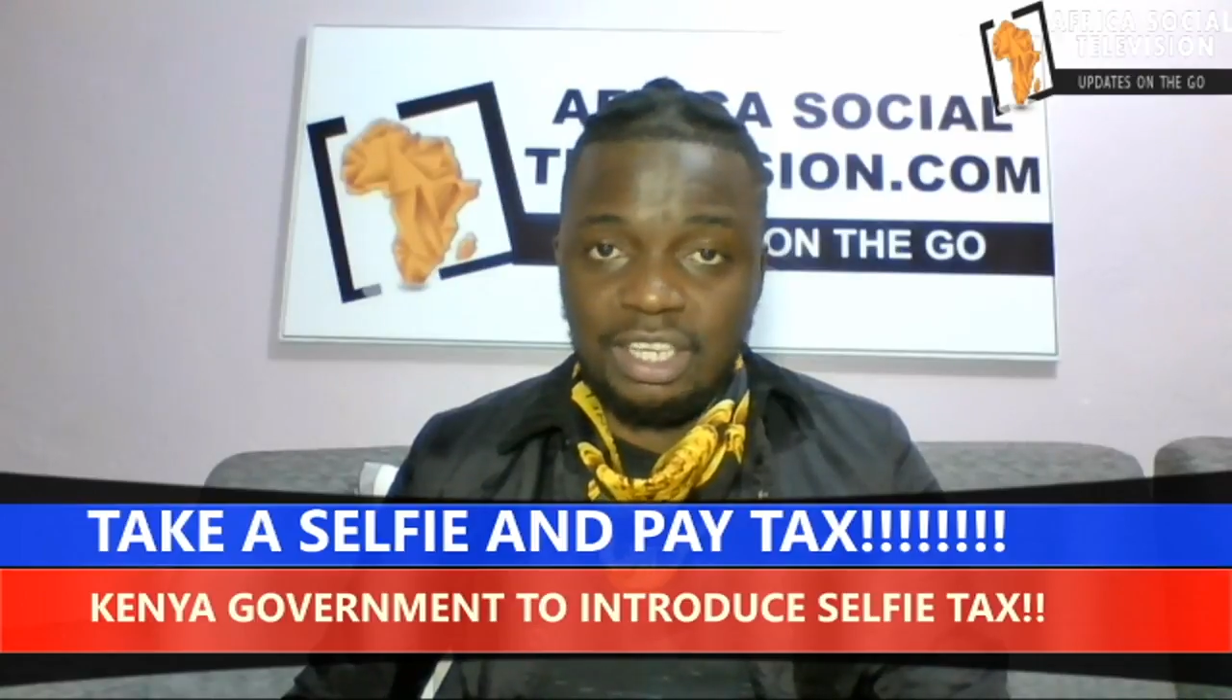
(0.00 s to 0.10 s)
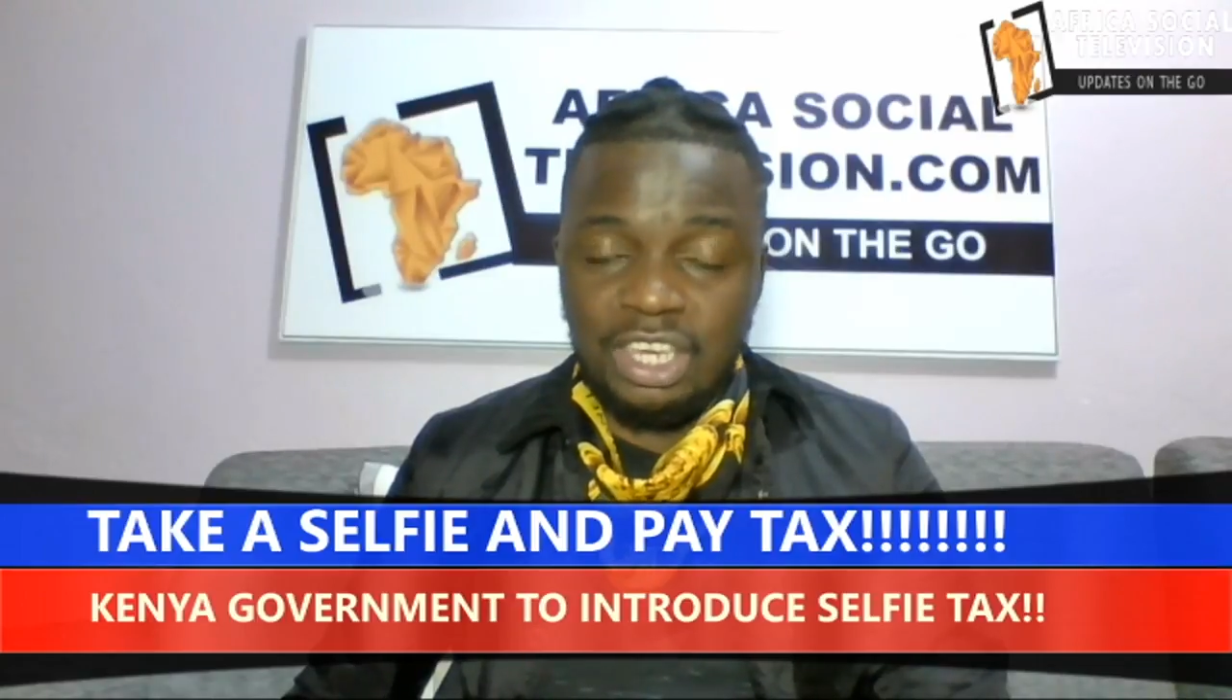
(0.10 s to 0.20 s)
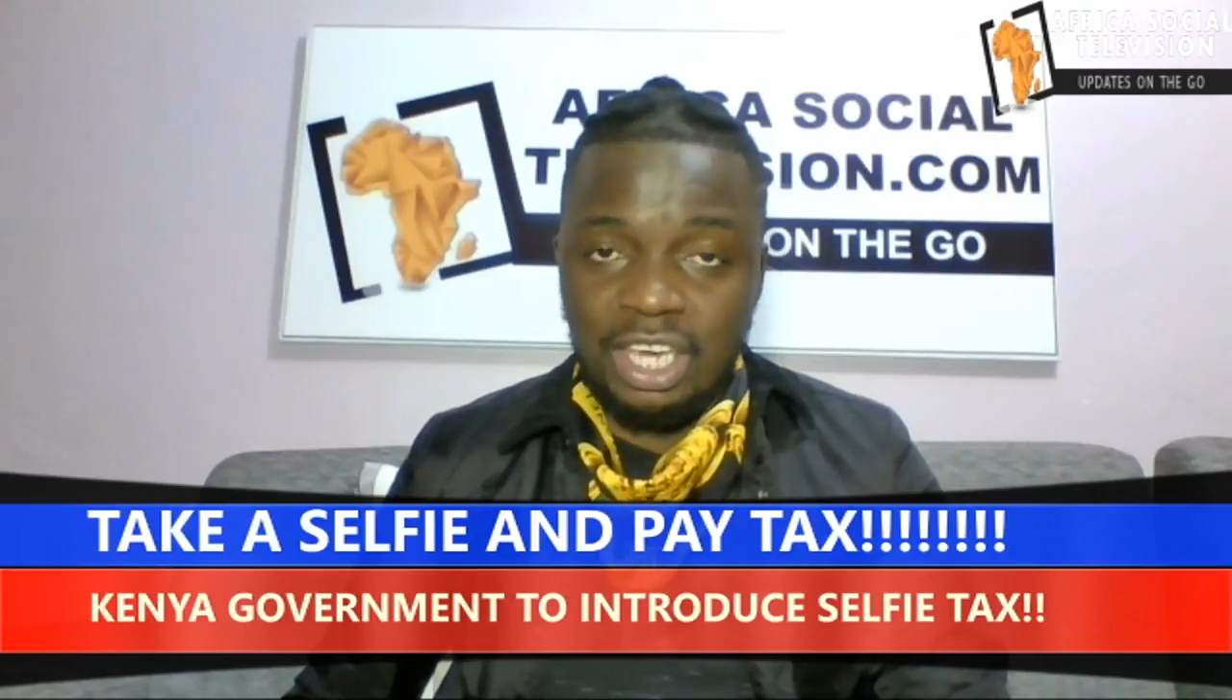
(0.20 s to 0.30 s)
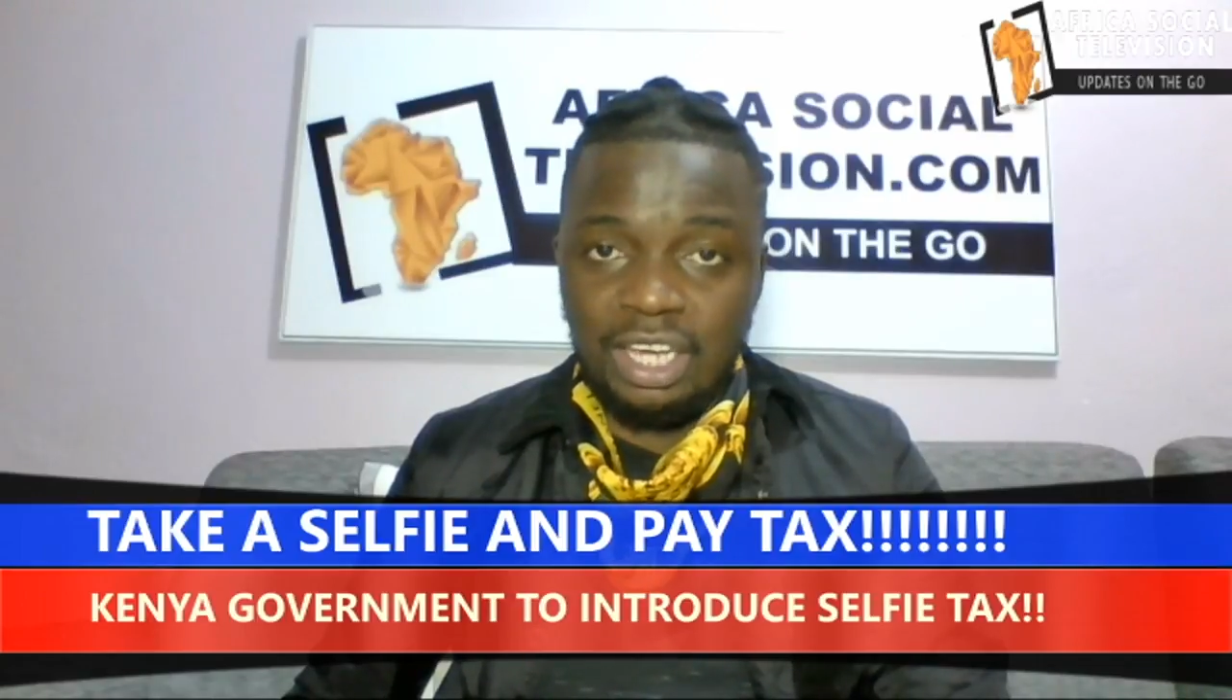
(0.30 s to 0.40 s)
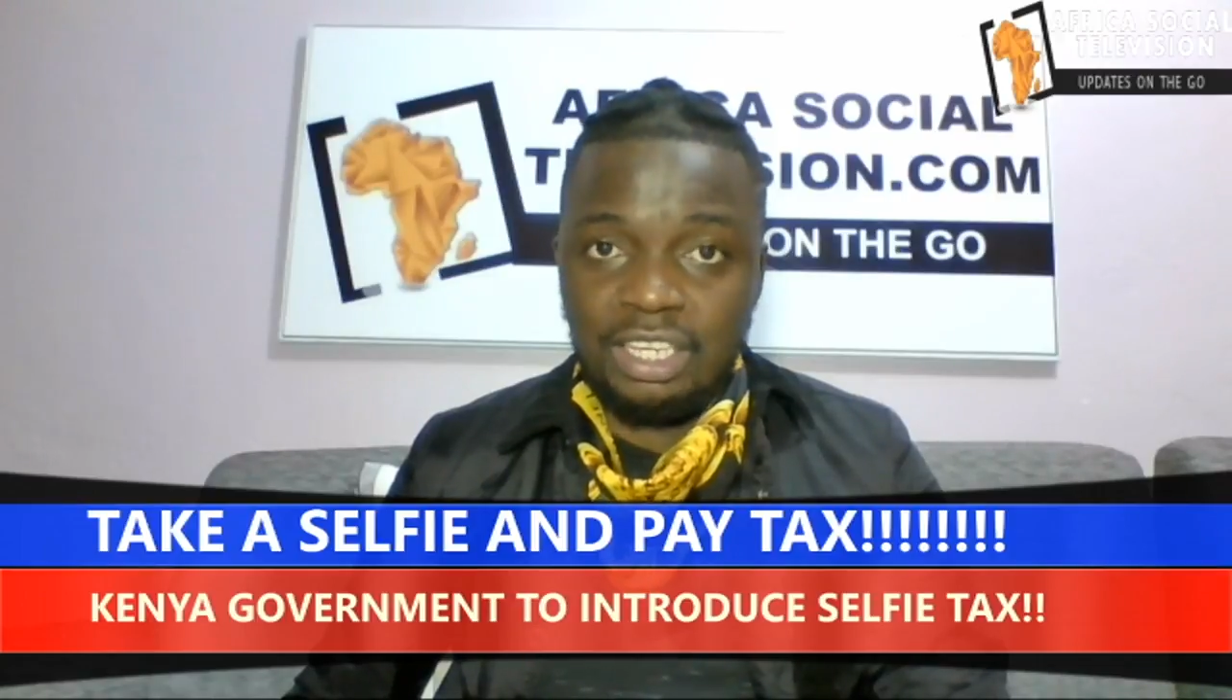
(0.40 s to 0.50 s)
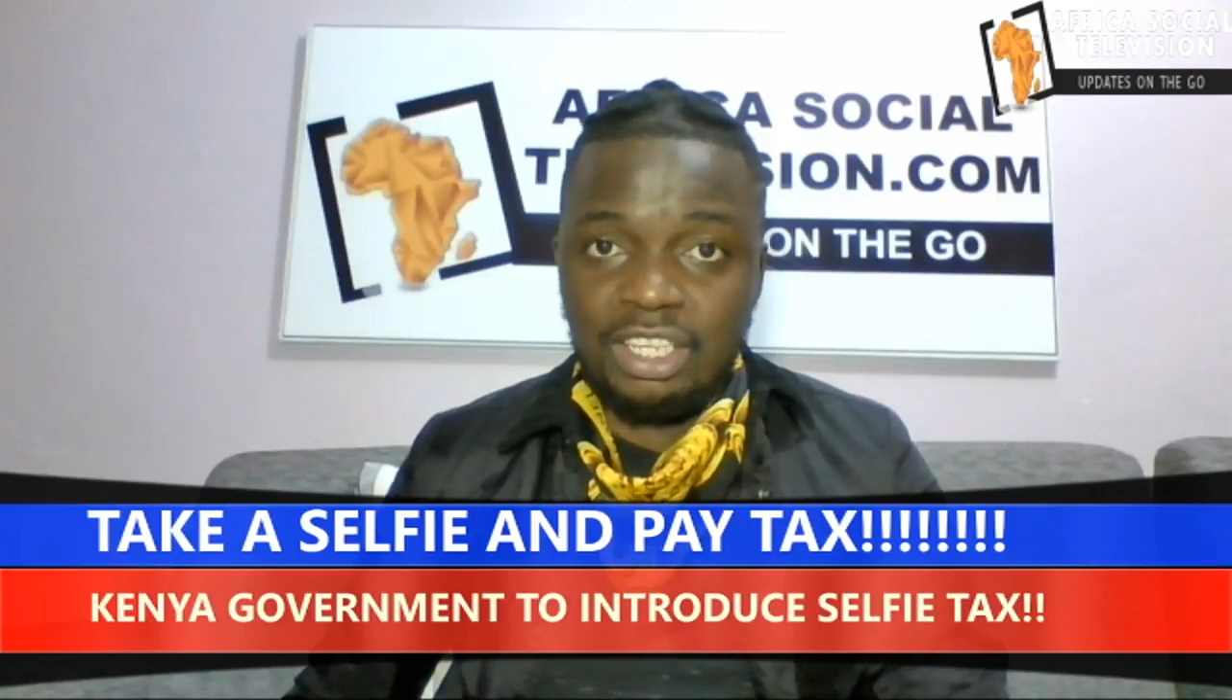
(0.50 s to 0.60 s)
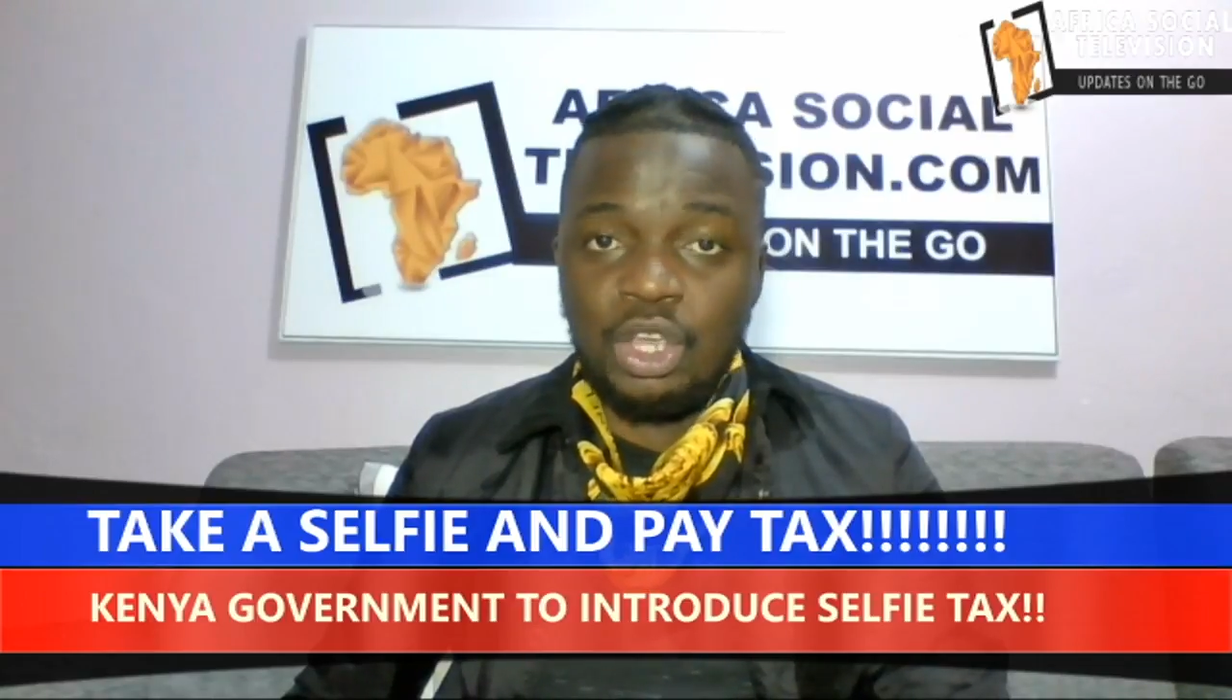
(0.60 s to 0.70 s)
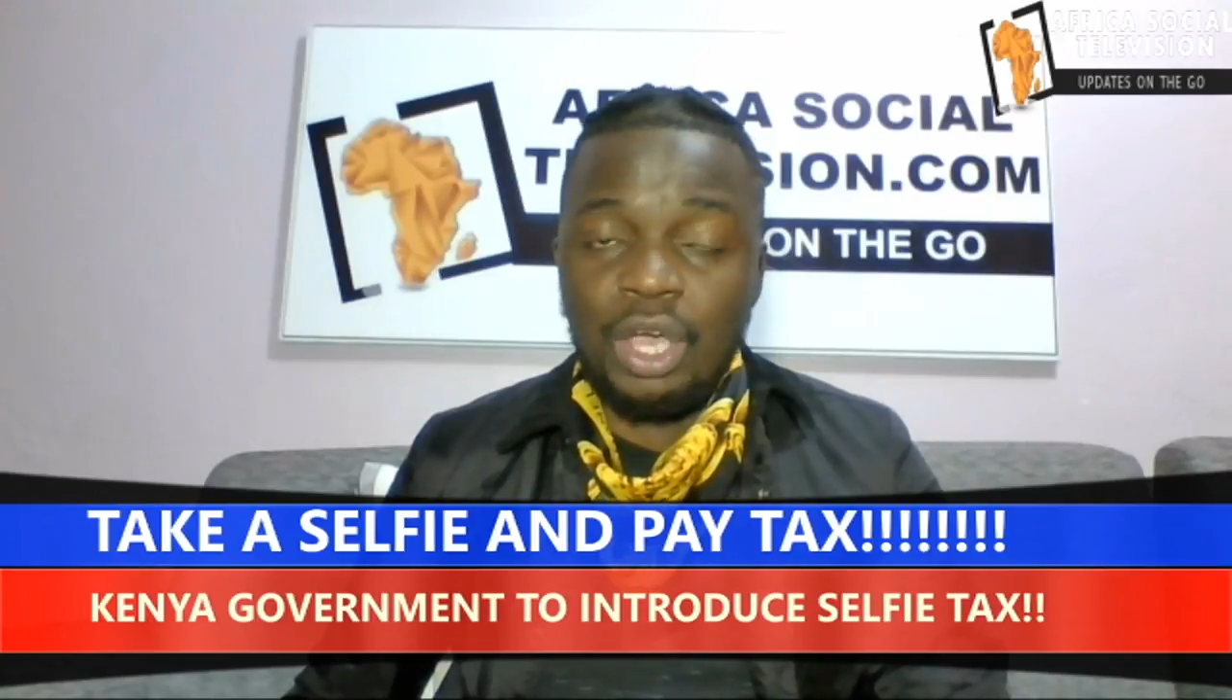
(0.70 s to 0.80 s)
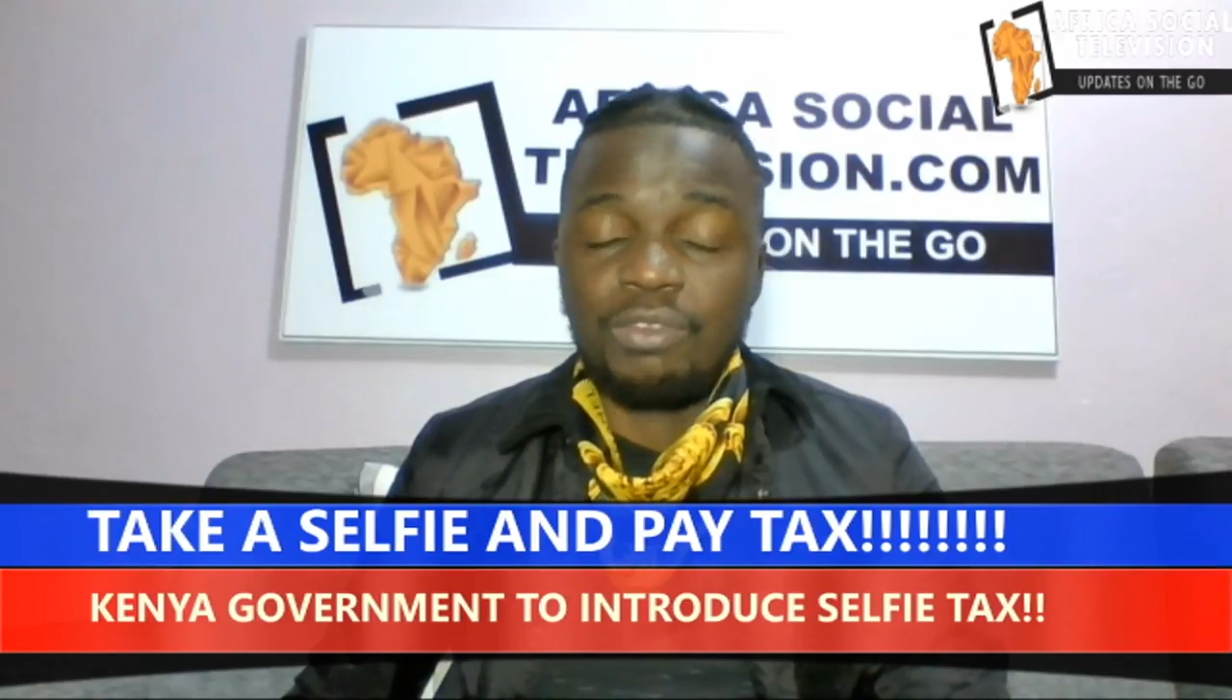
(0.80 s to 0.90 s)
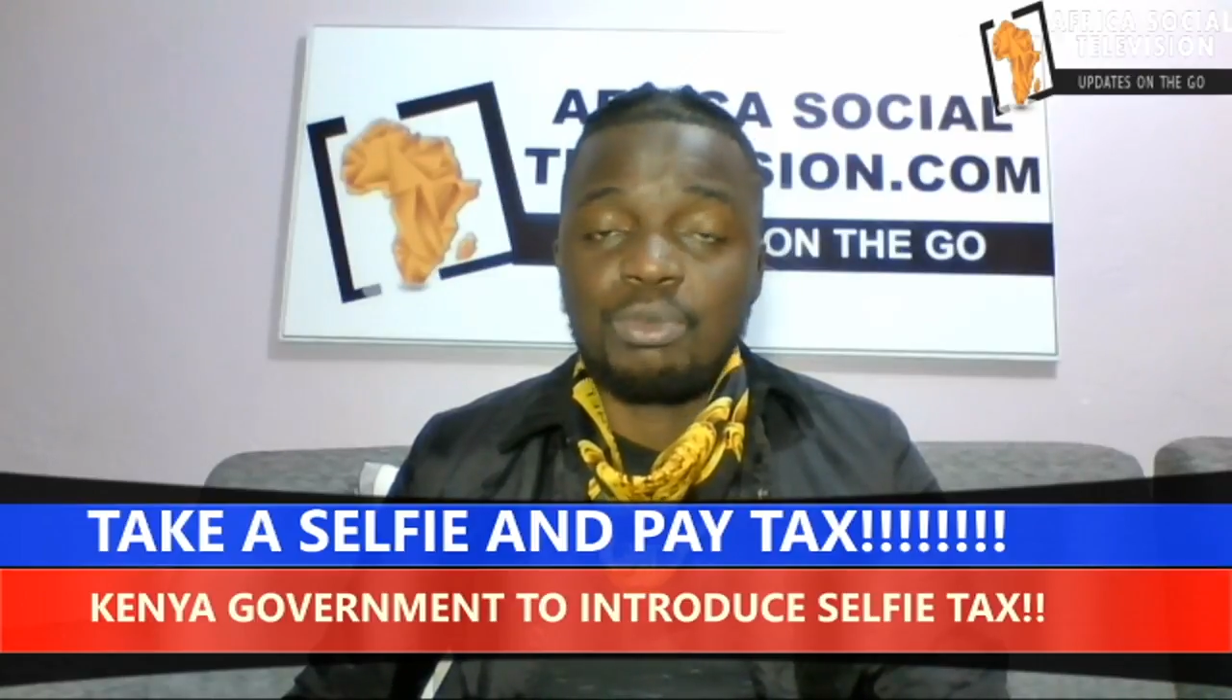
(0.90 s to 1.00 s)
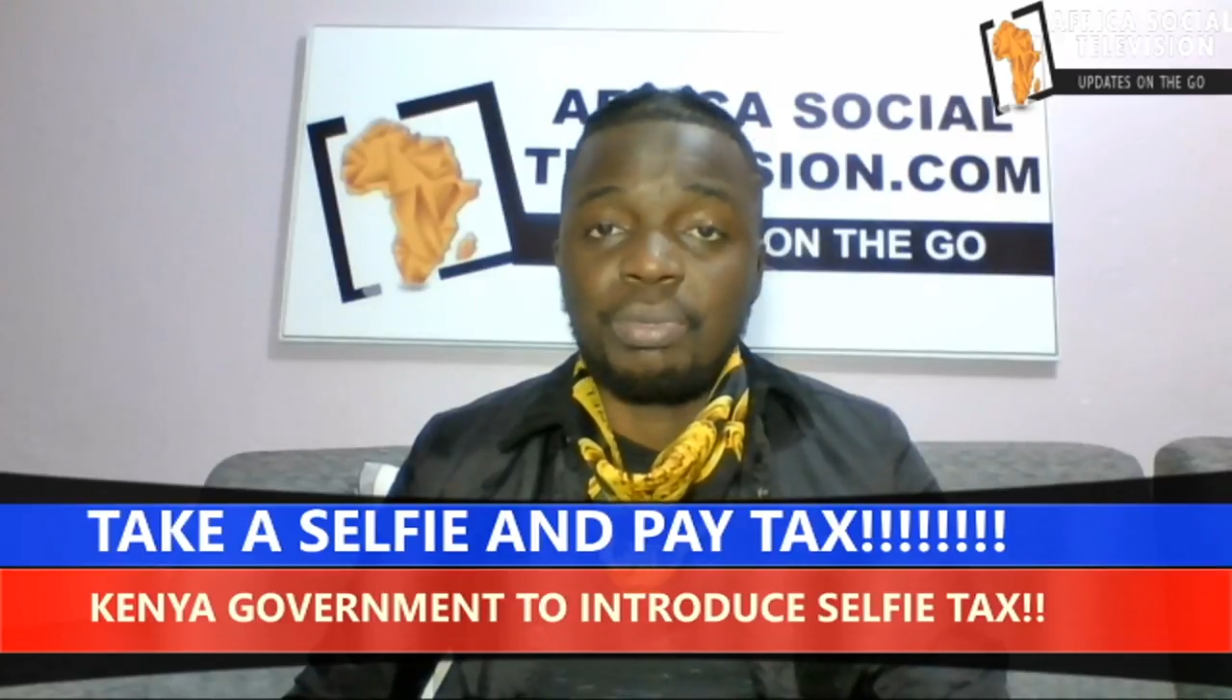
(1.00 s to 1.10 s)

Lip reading: Yeah, you have to